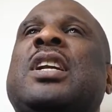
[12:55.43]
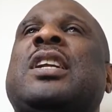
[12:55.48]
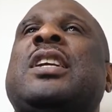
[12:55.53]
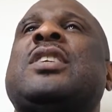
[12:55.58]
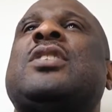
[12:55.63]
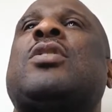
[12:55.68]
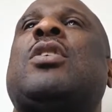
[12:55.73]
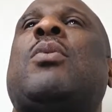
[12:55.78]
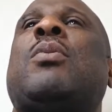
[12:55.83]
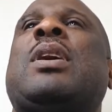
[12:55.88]

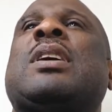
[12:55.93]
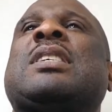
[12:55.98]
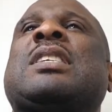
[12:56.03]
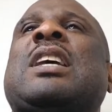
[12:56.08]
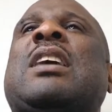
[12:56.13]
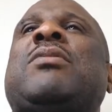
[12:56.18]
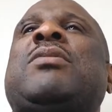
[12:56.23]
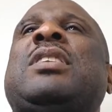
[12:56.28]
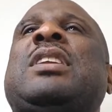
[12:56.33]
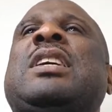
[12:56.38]
This God we are
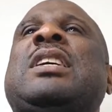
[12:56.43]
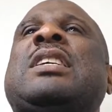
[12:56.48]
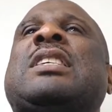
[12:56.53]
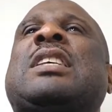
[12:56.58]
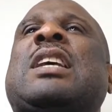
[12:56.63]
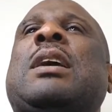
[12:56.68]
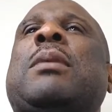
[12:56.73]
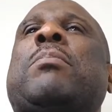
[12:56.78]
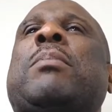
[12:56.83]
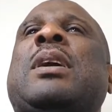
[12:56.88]
serving
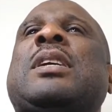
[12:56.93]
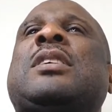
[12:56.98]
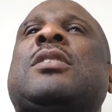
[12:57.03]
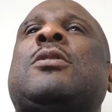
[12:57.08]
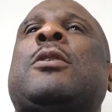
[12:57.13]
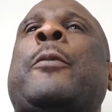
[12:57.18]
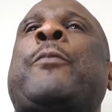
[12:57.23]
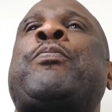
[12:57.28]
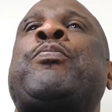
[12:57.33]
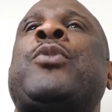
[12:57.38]
is a mighty
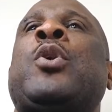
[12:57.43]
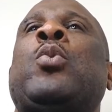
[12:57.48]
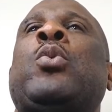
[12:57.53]
God.